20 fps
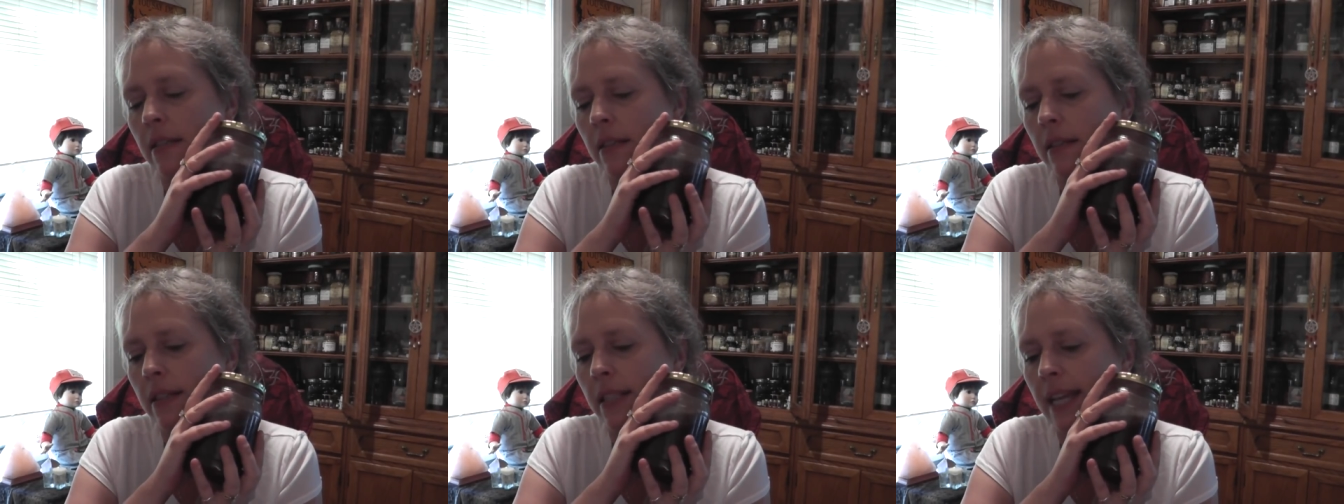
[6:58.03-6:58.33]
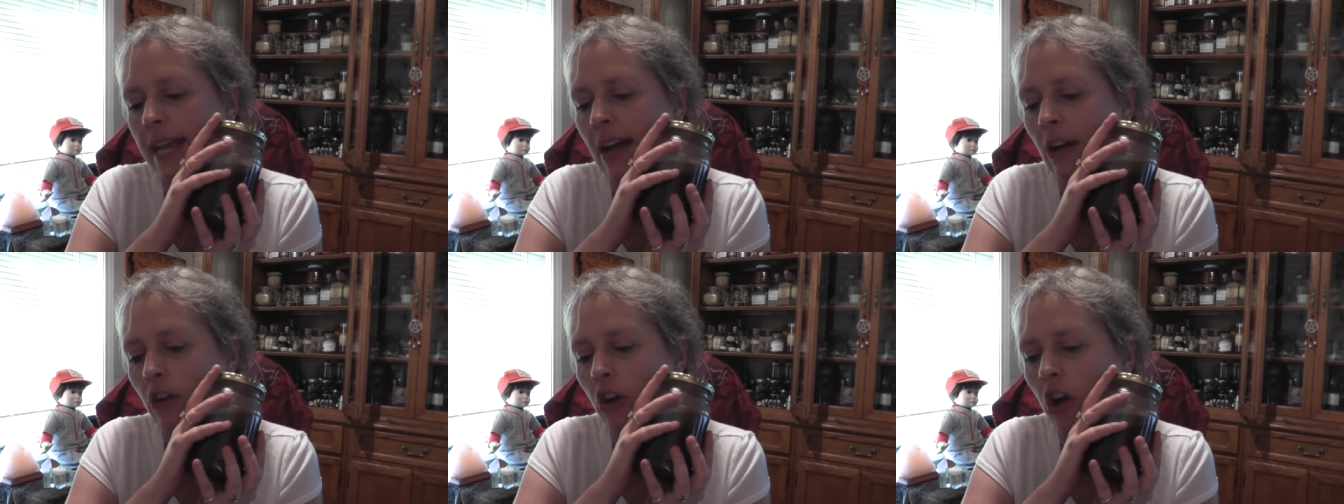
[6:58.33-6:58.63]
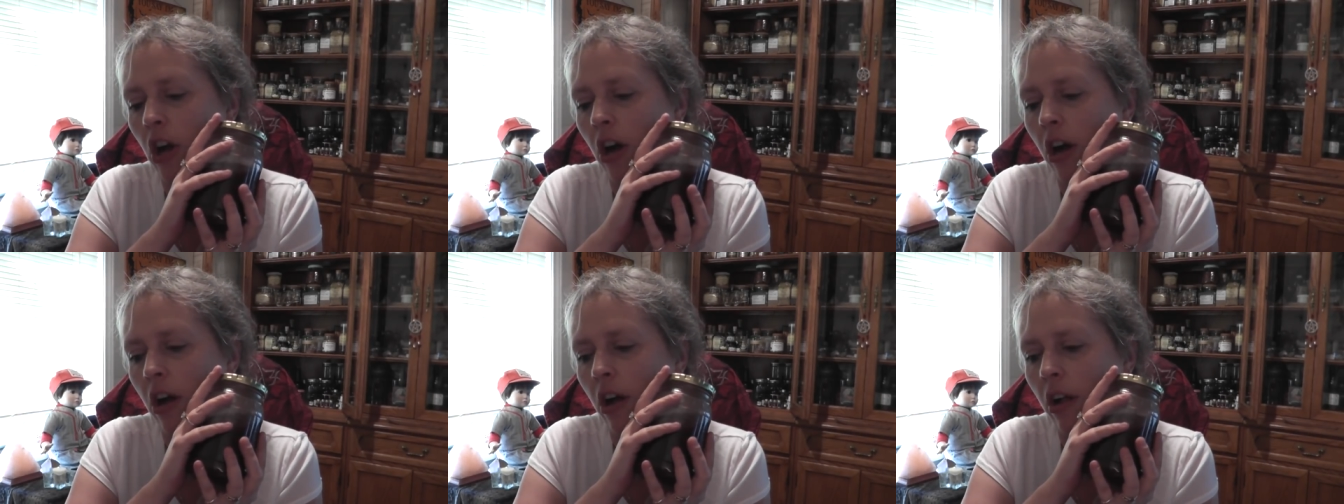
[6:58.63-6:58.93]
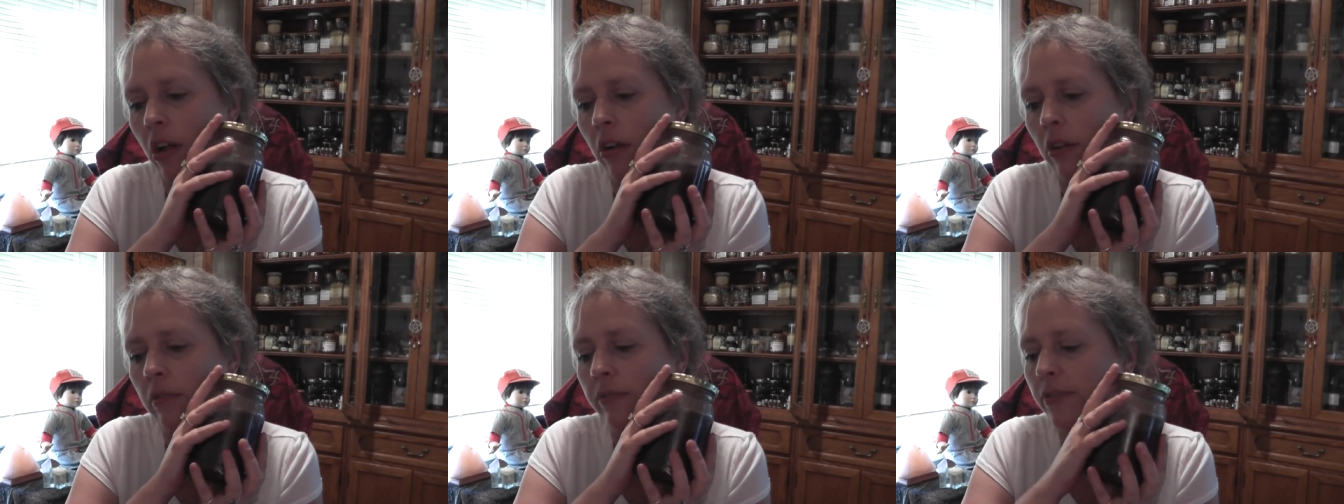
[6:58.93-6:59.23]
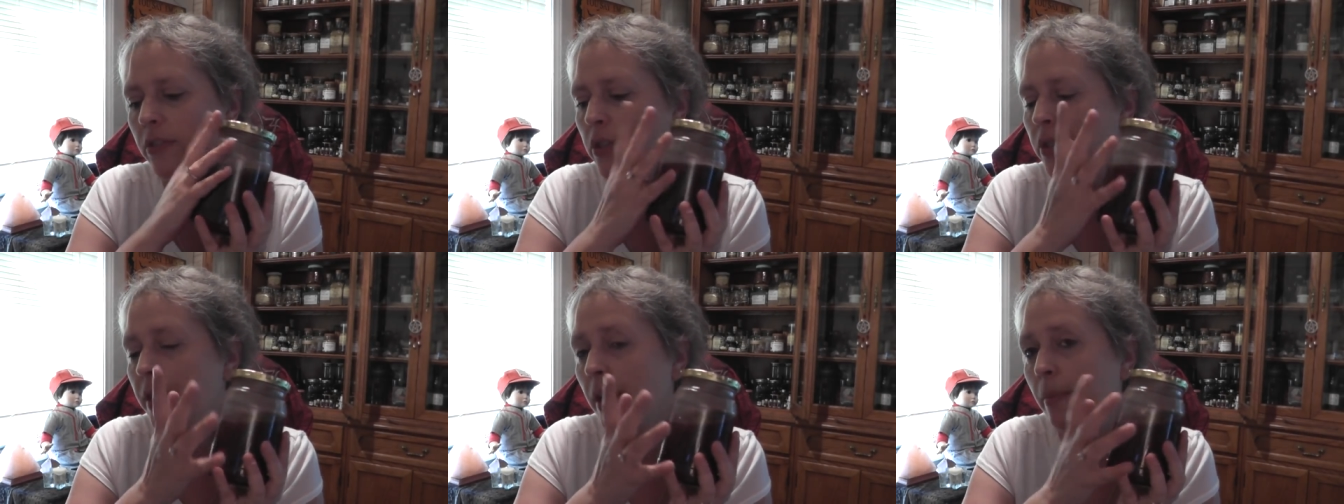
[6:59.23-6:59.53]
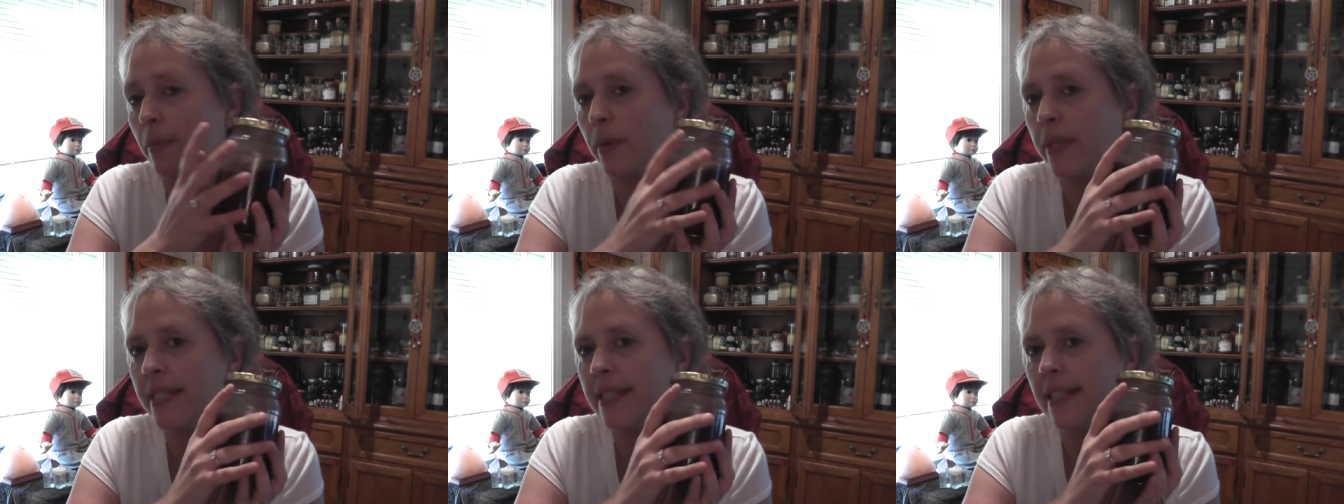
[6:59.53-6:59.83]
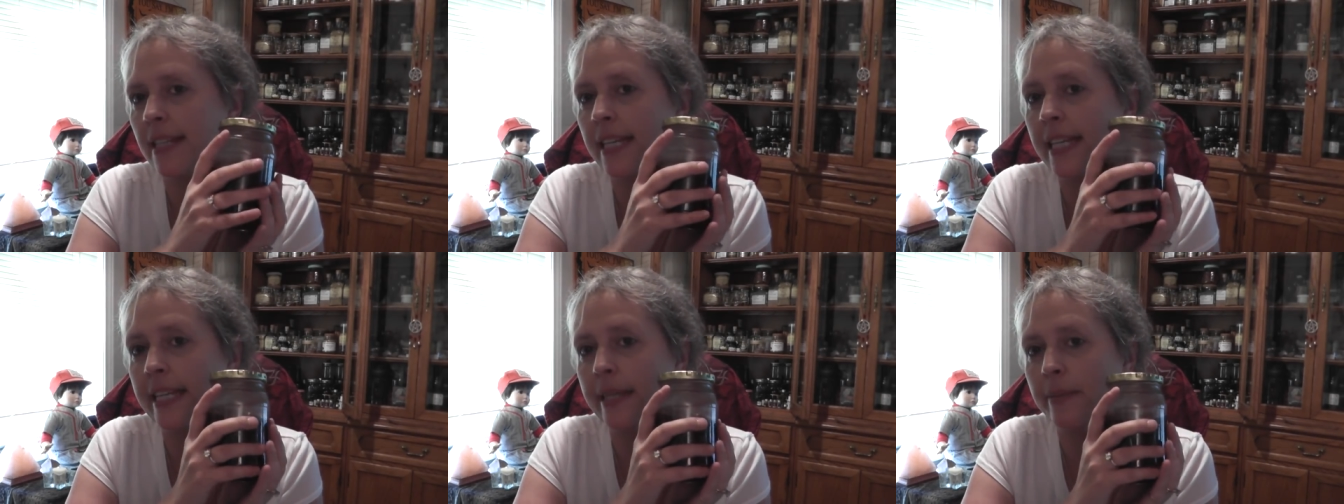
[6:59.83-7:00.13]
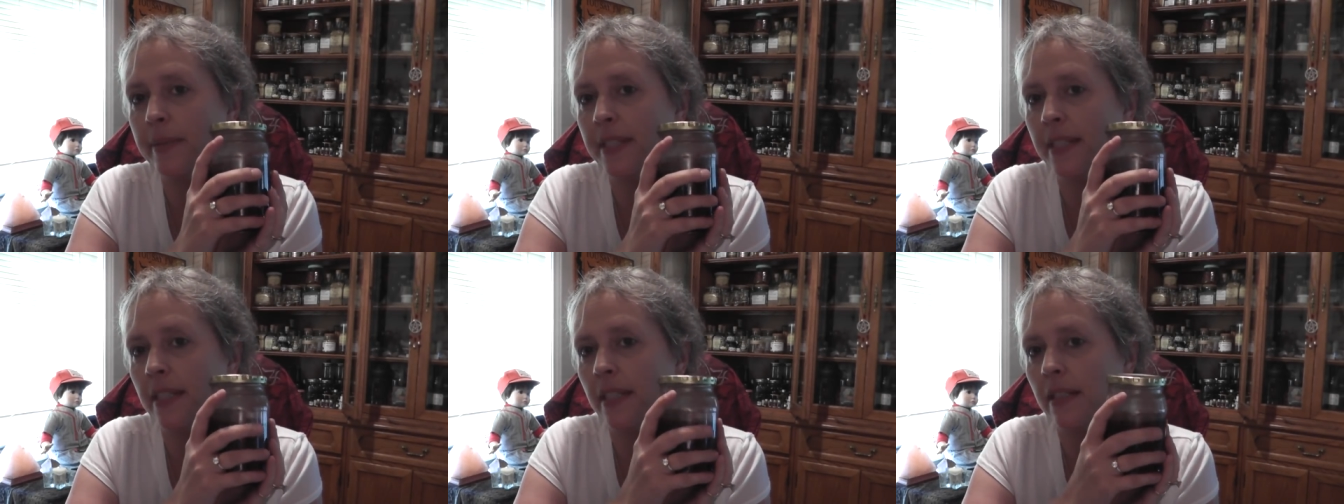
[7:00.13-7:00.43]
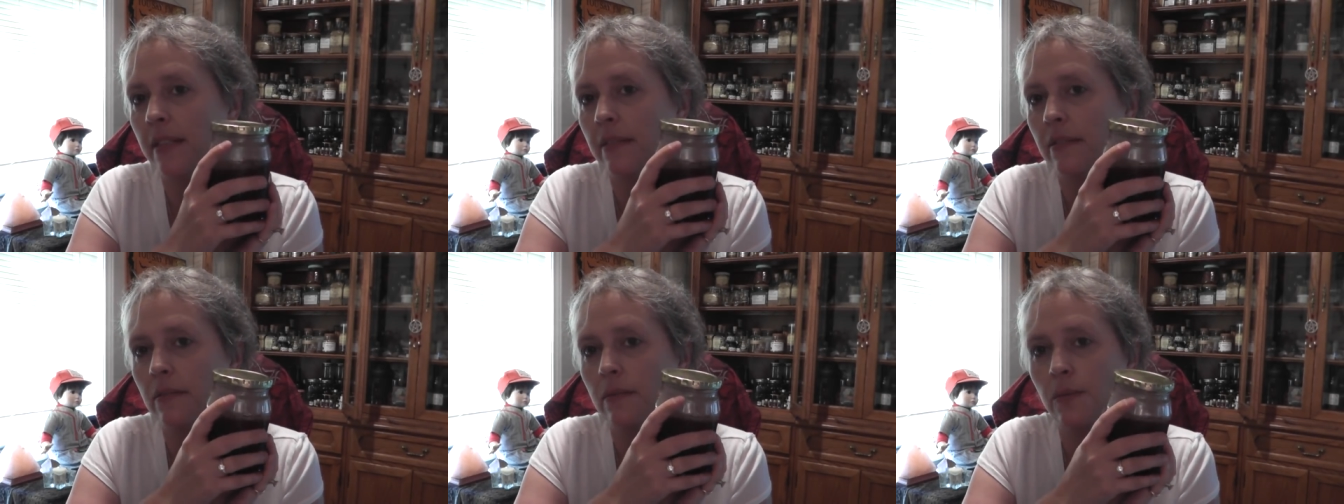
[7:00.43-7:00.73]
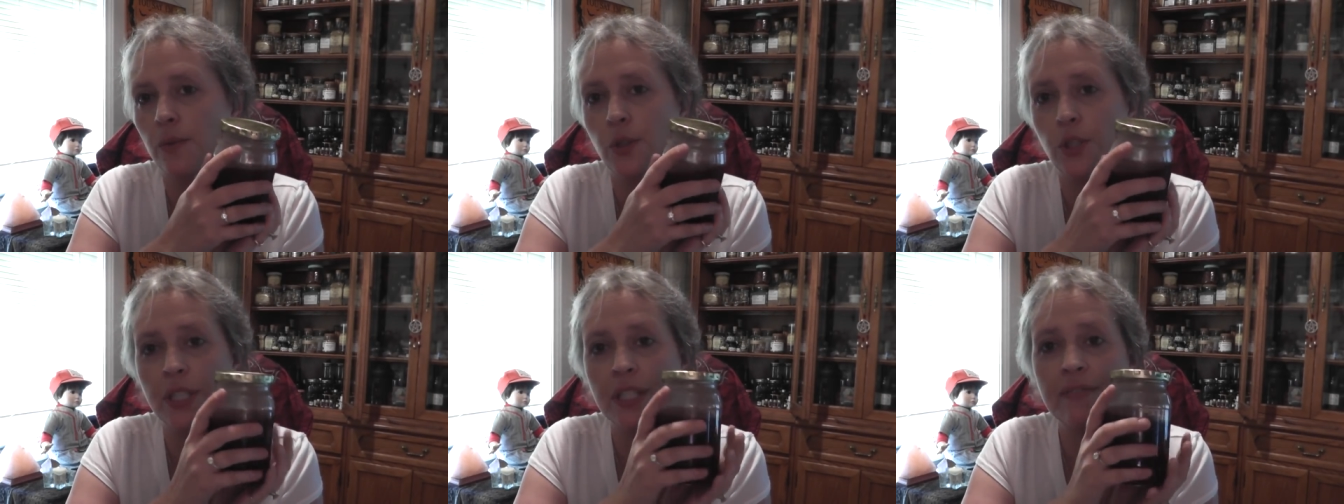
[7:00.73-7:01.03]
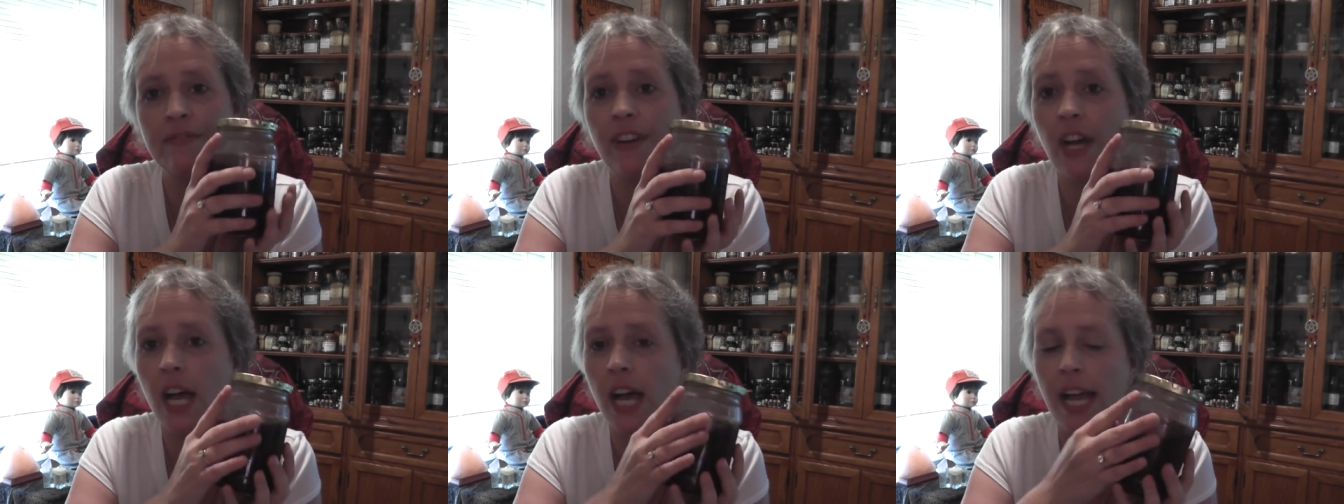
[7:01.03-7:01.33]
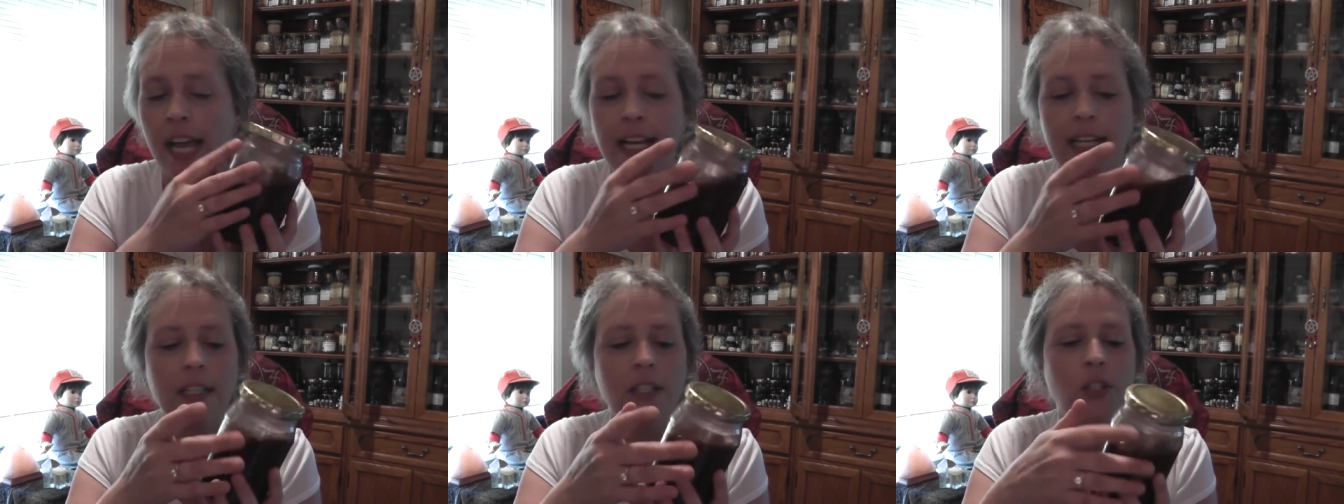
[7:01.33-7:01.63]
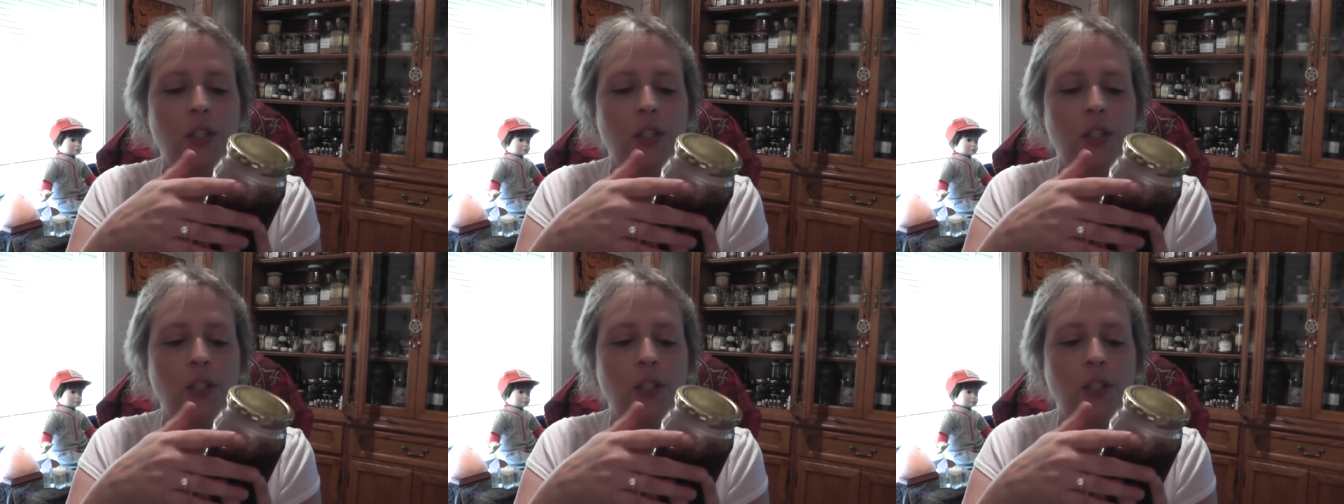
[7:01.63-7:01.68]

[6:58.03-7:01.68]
The alcohol, for some reason, keeps it just fine,